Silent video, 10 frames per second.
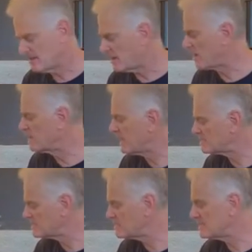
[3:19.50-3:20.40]
Our
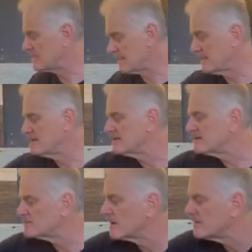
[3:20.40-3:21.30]
next kit
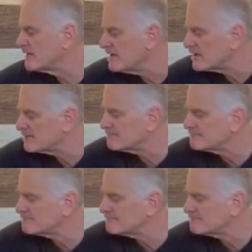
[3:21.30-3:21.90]
is right over here.